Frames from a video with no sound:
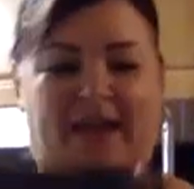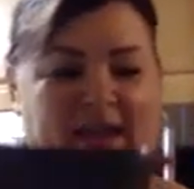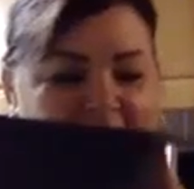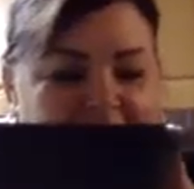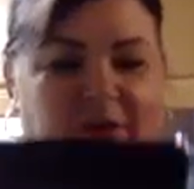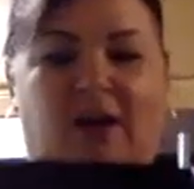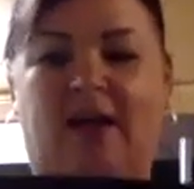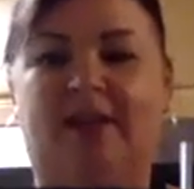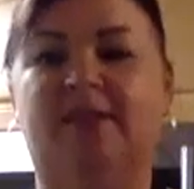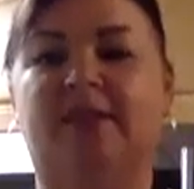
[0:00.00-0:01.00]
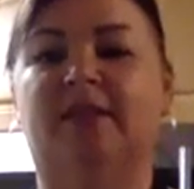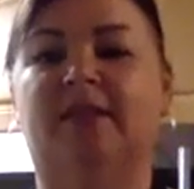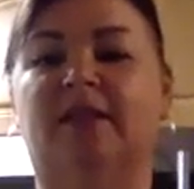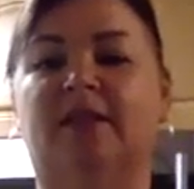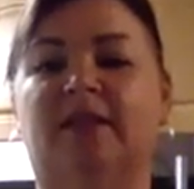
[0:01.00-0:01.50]
And I've got
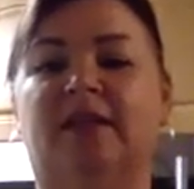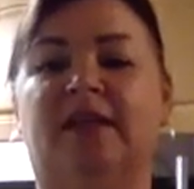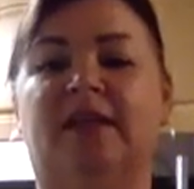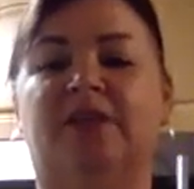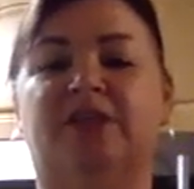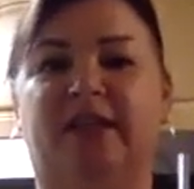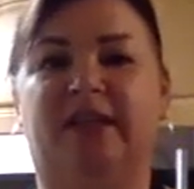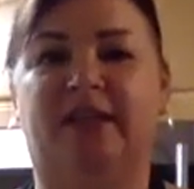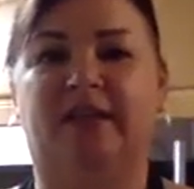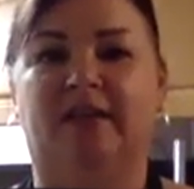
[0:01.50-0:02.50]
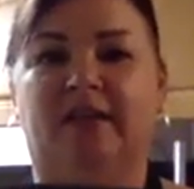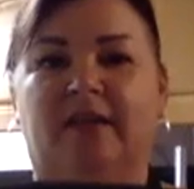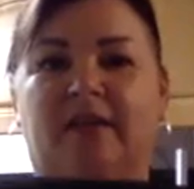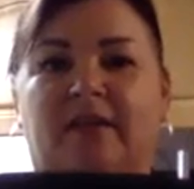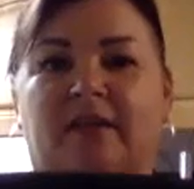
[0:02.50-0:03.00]
the chicken,
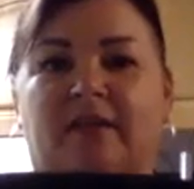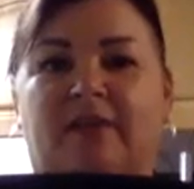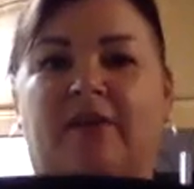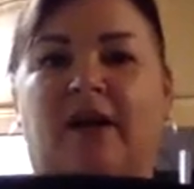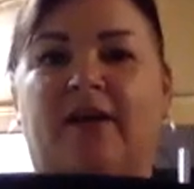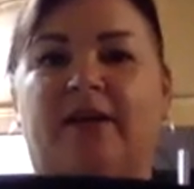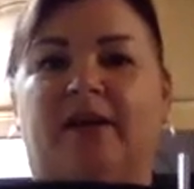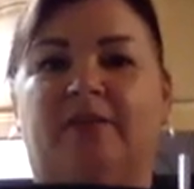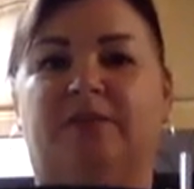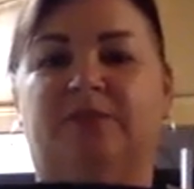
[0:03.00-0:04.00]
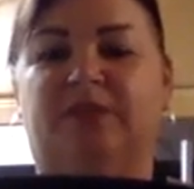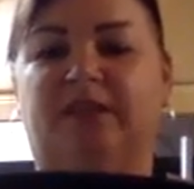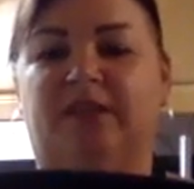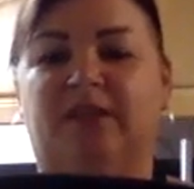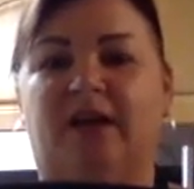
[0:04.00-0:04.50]
I've got um, some
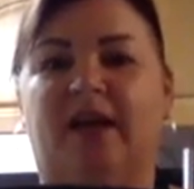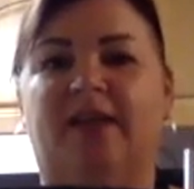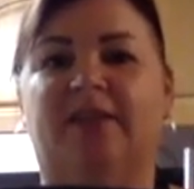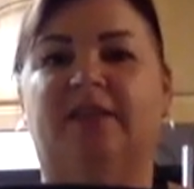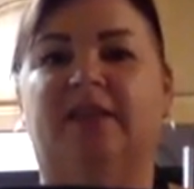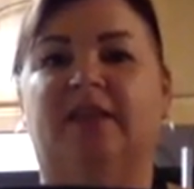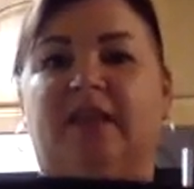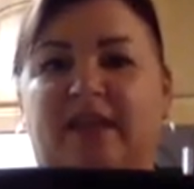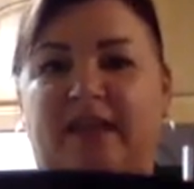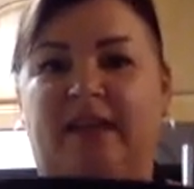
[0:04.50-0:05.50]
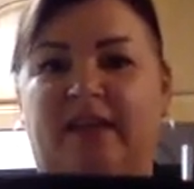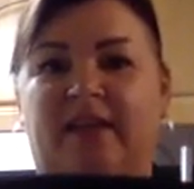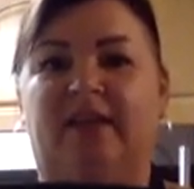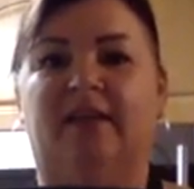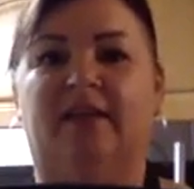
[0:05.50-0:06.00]
chicken thighs,
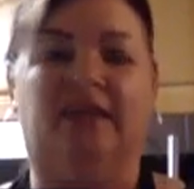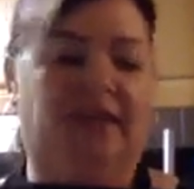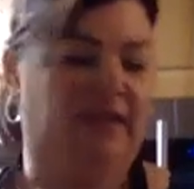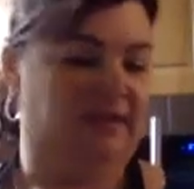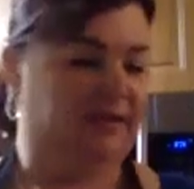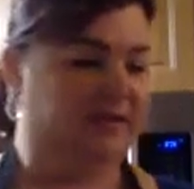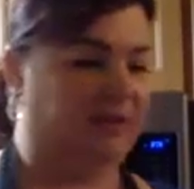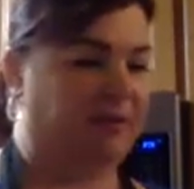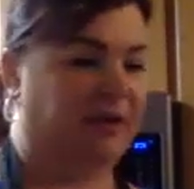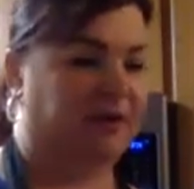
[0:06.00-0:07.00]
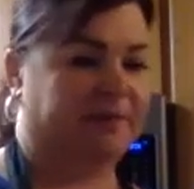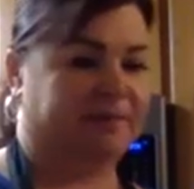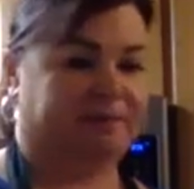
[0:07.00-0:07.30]
in the steamer.